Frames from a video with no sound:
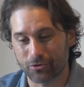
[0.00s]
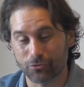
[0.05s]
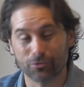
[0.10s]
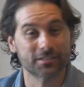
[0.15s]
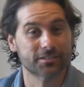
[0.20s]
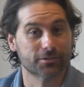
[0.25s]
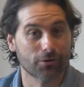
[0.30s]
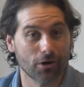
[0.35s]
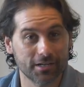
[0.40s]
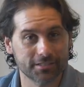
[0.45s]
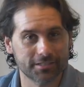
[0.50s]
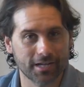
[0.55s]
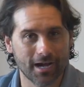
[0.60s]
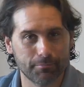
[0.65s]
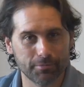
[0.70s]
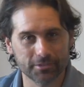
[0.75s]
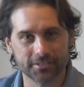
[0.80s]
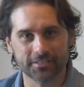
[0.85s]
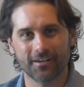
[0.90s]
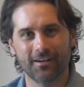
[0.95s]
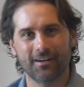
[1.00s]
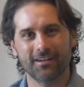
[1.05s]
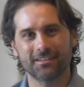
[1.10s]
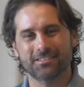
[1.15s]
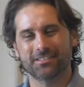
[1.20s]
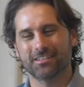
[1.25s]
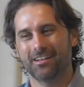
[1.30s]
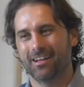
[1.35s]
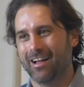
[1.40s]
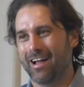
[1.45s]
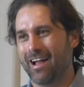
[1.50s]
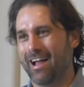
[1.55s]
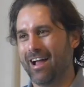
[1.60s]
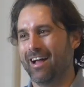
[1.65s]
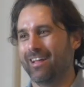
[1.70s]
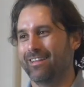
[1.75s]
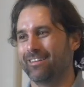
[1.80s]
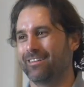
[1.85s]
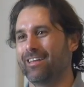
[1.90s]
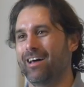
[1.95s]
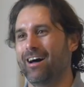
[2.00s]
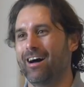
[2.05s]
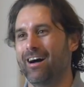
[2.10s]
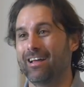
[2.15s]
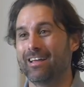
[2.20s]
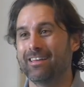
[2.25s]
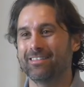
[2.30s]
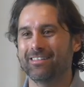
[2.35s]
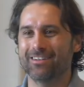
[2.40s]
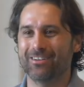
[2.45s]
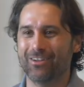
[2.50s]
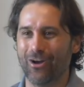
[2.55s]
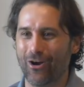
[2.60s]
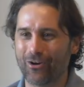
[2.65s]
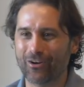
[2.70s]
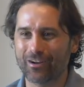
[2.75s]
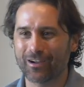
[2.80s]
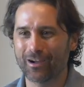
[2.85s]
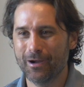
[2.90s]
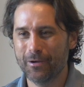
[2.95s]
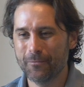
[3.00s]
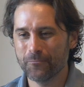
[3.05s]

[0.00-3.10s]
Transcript: crisscross applesauce, and in the dark,